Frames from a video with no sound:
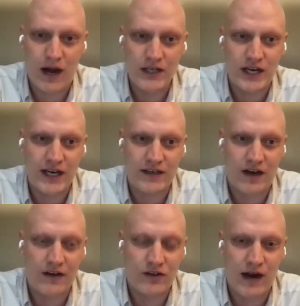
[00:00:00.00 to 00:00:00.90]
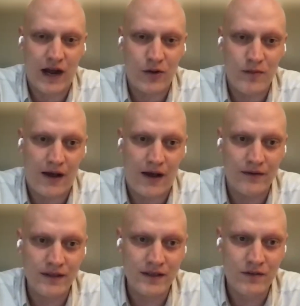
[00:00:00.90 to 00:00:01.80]
project on ground mount,
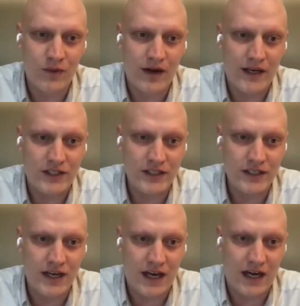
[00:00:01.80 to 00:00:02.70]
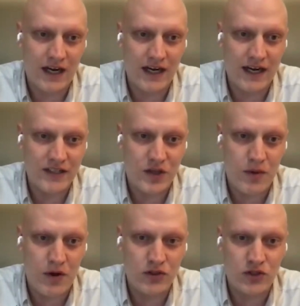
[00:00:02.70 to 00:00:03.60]
which is the
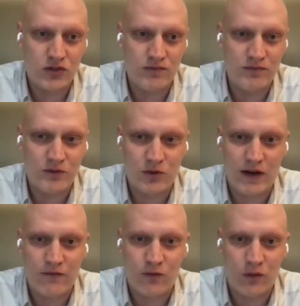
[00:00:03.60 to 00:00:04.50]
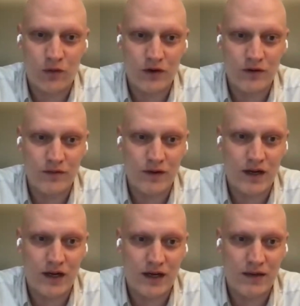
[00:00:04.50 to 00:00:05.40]
most straightforward
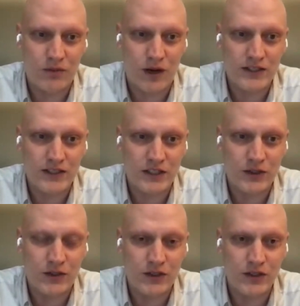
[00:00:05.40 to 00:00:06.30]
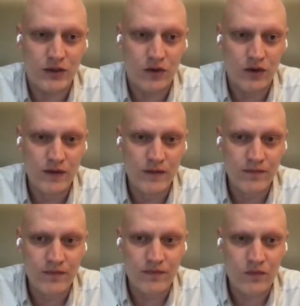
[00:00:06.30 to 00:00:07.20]
project you could do,
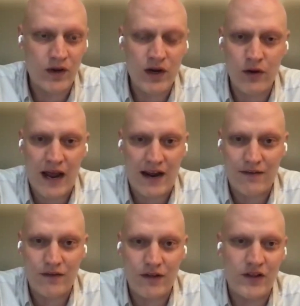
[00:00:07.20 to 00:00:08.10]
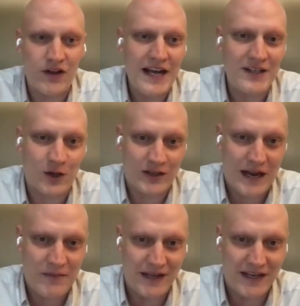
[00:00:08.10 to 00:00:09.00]
we don't have the lakes aren't
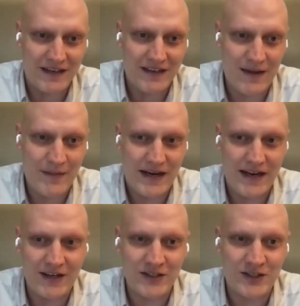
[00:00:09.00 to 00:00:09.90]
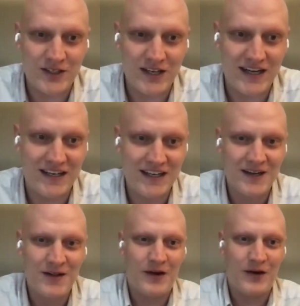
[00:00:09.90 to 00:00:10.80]
that big. I mean, there's
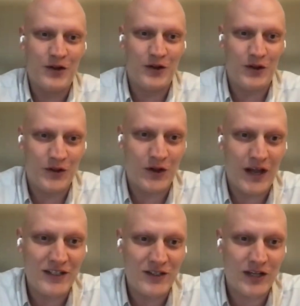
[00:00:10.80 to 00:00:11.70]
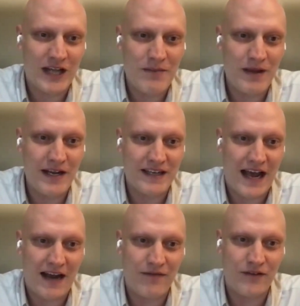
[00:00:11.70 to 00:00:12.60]
the lakes aren't that big to
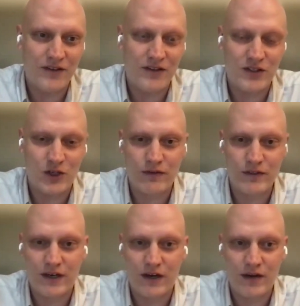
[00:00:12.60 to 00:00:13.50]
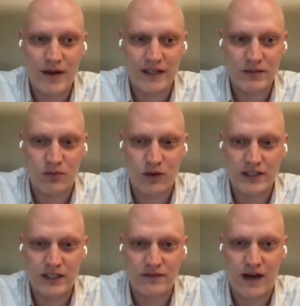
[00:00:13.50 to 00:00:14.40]
have the surface area to make these
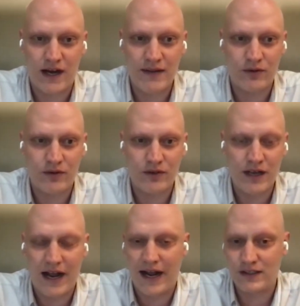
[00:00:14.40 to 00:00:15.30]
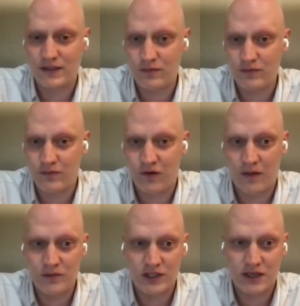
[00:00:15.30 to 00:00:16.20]
projects viable as
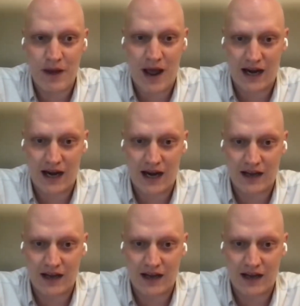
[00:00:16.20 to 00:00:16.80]
from just a back of